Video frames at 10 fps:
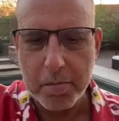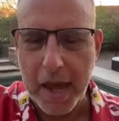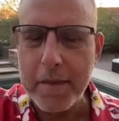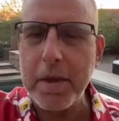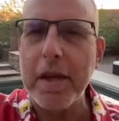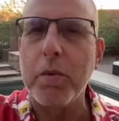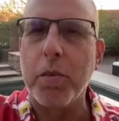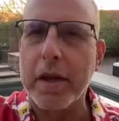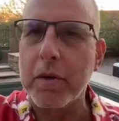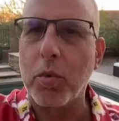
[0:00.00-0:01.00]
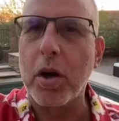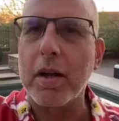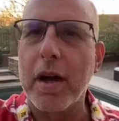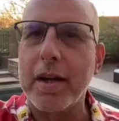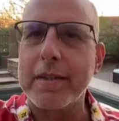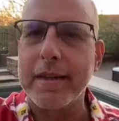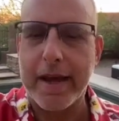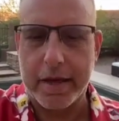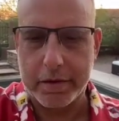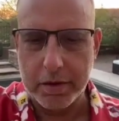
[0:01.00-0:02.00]
Maybe we can work on it
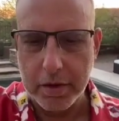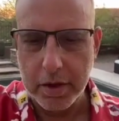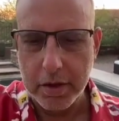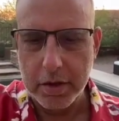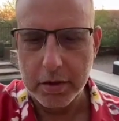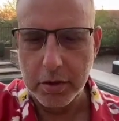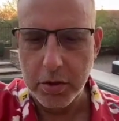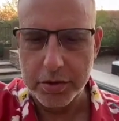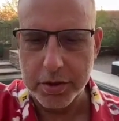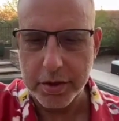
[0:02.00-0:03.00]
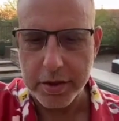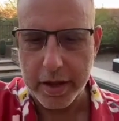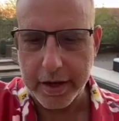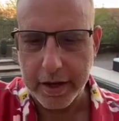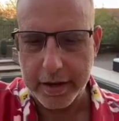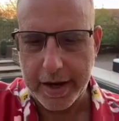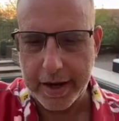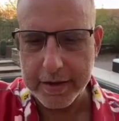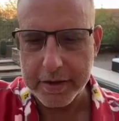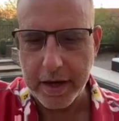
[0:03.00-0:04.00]
together. Losers, on the other
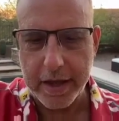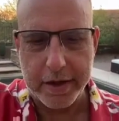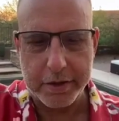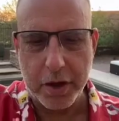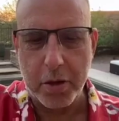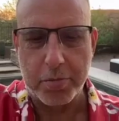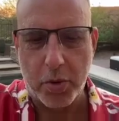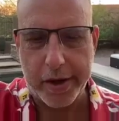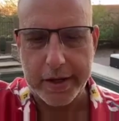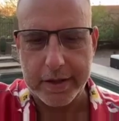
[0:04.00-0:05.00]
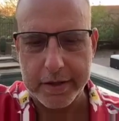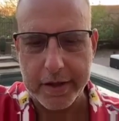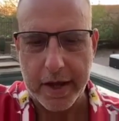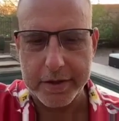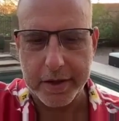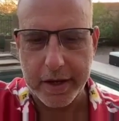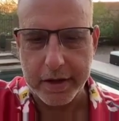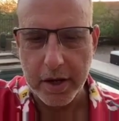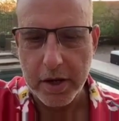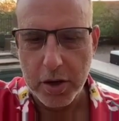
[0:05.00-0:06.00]
hand, say there's no point in discussing
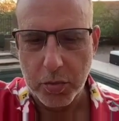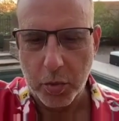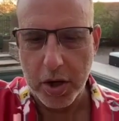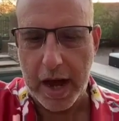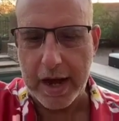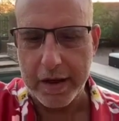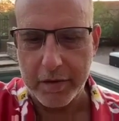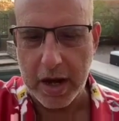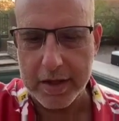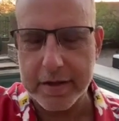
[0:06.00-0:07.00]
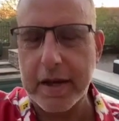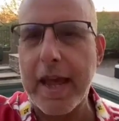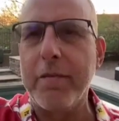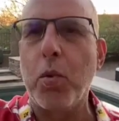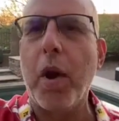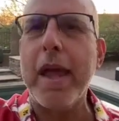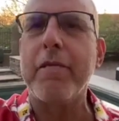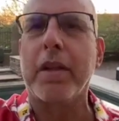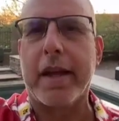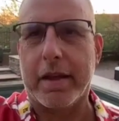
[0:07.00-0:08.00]
it. We're not even on the same
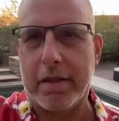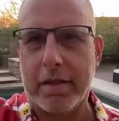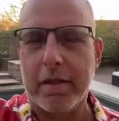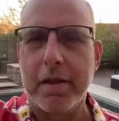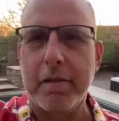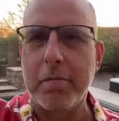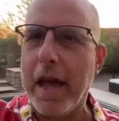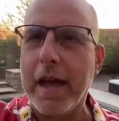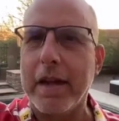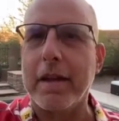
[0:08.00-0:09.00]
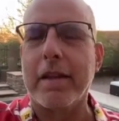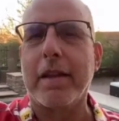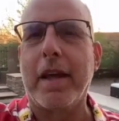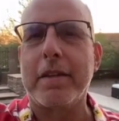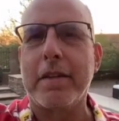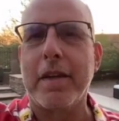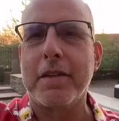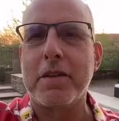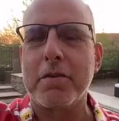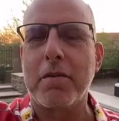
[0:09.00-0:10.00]
wavelength. Man, that uh,
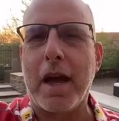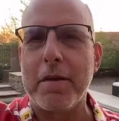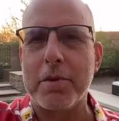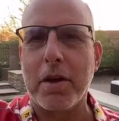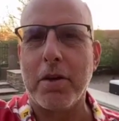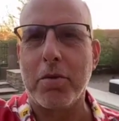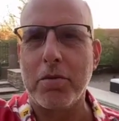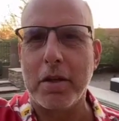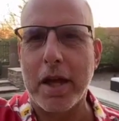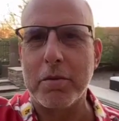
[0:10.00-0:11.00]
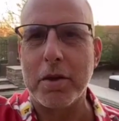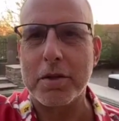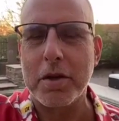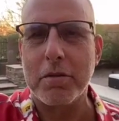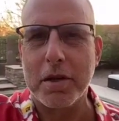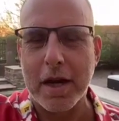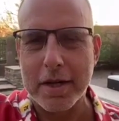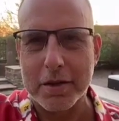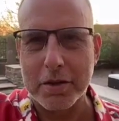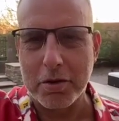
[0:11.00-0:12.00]
describes a whole lot of what's going
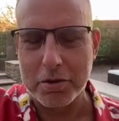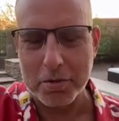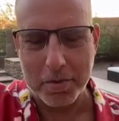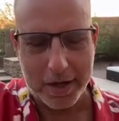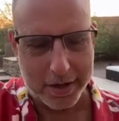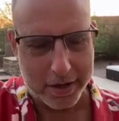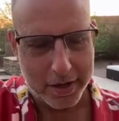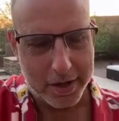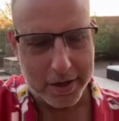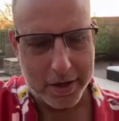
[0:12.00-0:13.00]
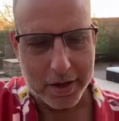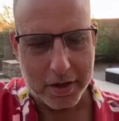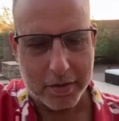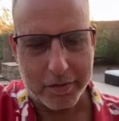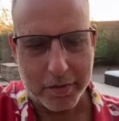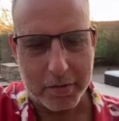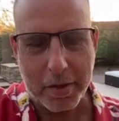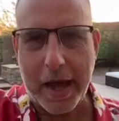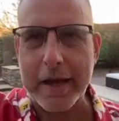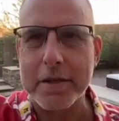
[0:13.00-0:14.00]
on in social media. Uh, for the
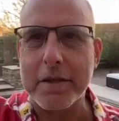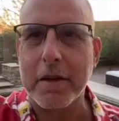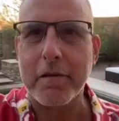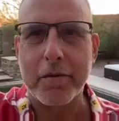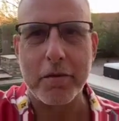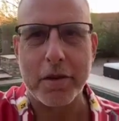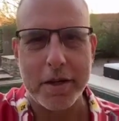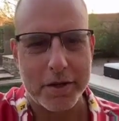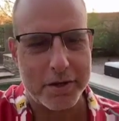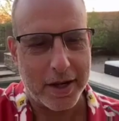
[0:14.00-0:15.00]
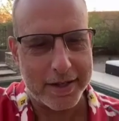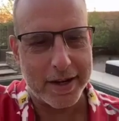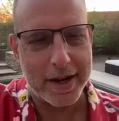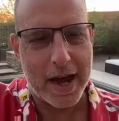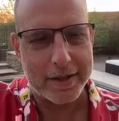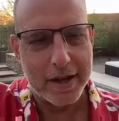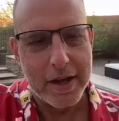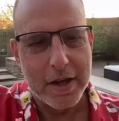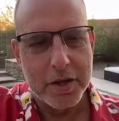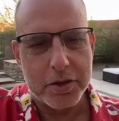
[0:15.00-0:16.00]
past uh, few years, does it not?
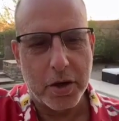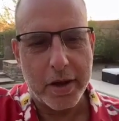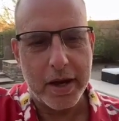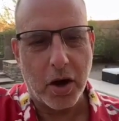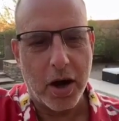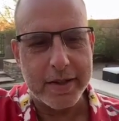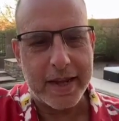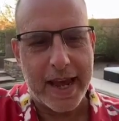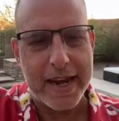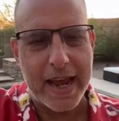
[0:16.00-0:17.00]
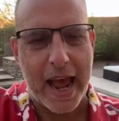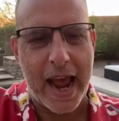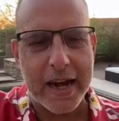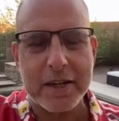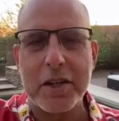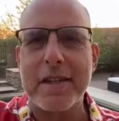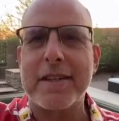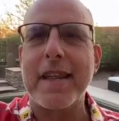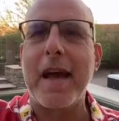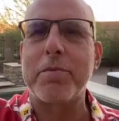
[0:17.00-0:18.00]
So, here are 10 action
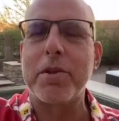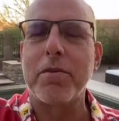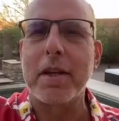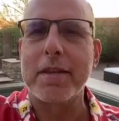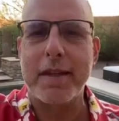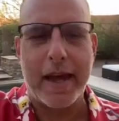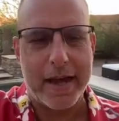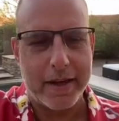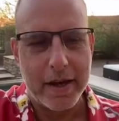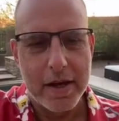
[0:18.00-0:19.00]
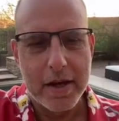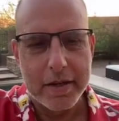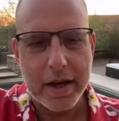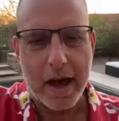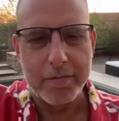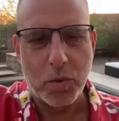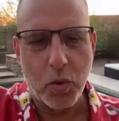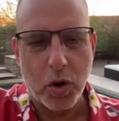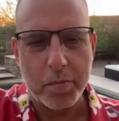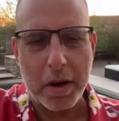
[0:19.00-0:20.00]
steps you can take to have
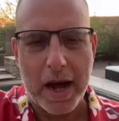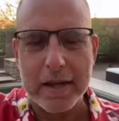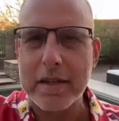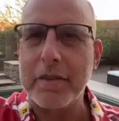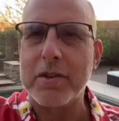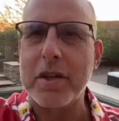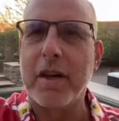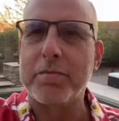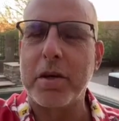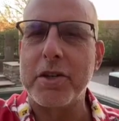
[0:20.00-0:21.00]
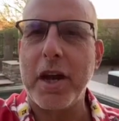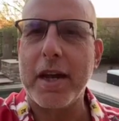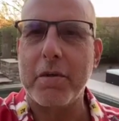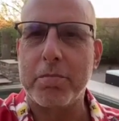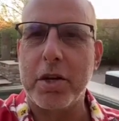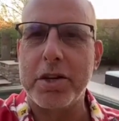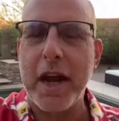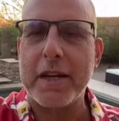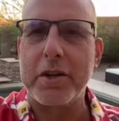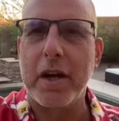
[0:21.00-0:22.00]
more positive self
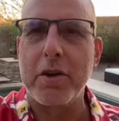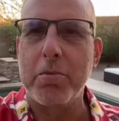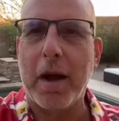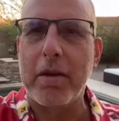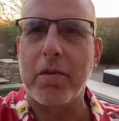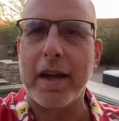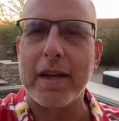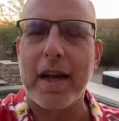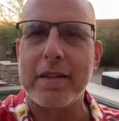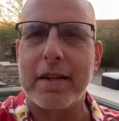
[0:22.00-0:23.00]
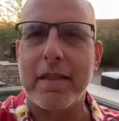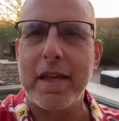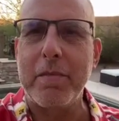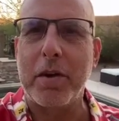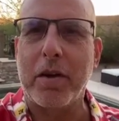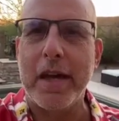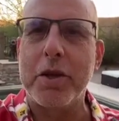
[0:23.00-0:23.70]
projection. And you might recognize a theme here.